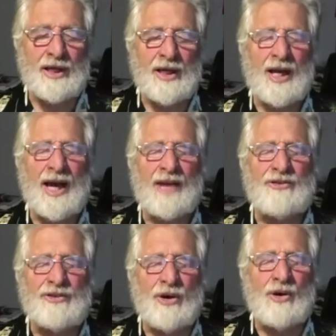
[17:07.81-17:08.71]
And
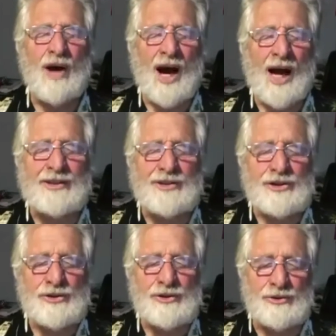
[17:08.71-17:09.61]
so I
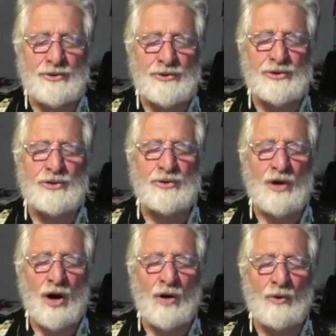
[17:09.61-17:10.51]
choose to
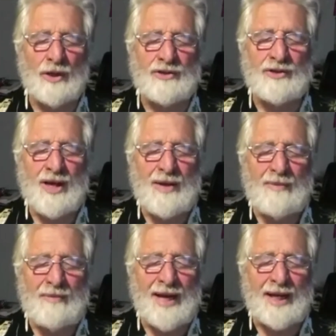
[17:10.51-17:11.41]
always
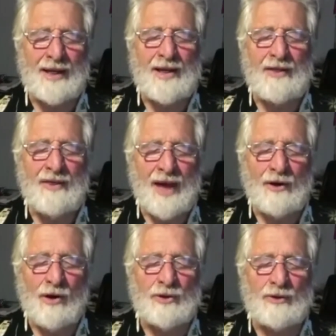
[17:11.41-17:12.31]
make that
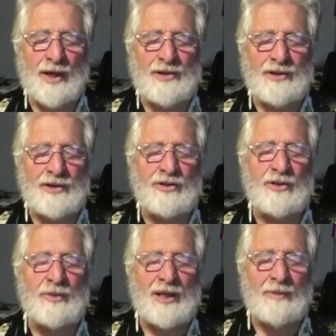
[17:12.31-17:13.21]
alteration to
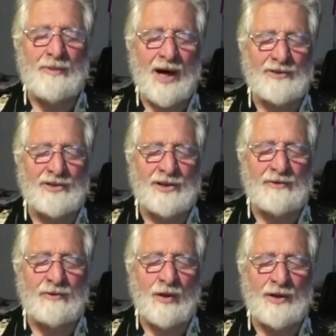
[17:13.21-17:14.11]
be a positive
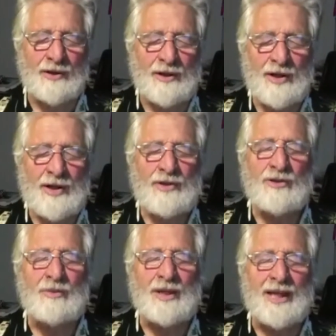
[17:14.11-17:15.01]
one, to
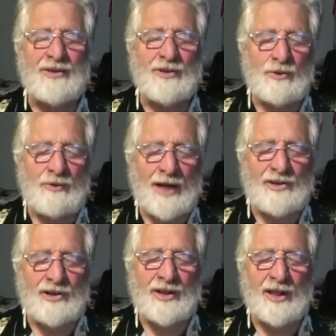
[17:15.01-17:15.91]
be in the direction
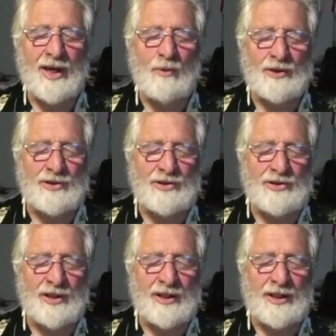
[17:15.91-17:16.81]
that I want to
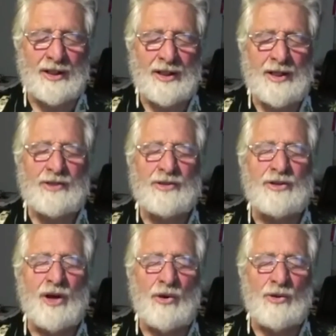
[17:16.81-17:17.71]
see, to
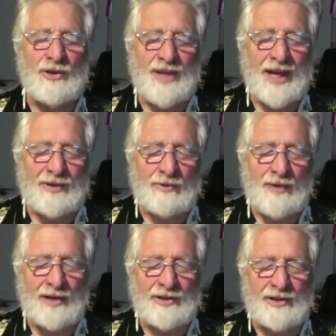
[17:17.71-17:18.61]
know that that
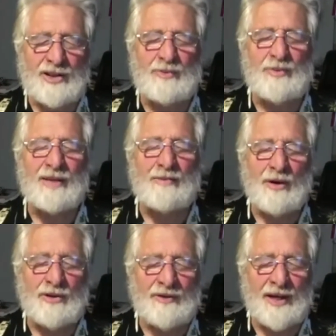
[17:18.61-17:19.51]
direction is being
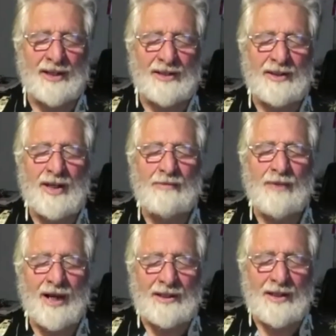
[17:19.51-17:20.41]
motivated by
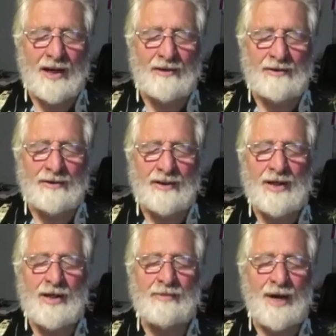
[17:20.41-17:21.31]
love,
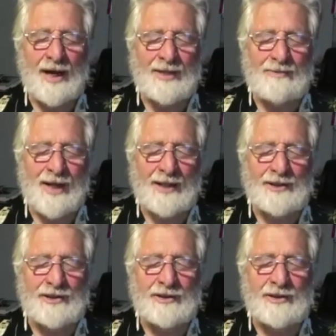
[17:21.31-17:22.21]
by
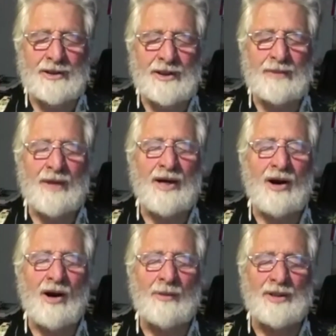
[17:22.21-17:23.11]
compassion, by
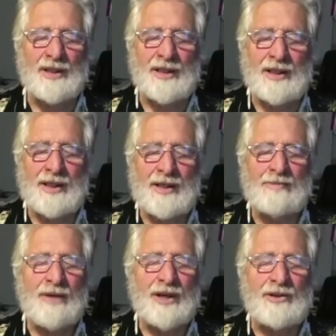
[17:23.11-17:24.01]
harmony, by
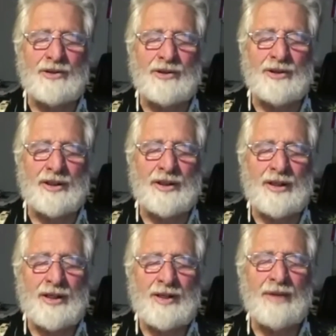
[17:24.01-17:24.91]
unity,
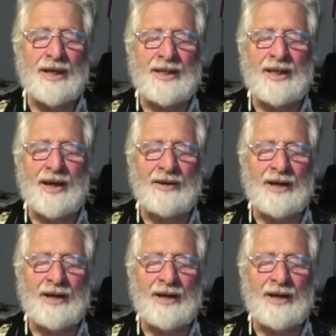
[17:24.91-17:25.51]
by caring,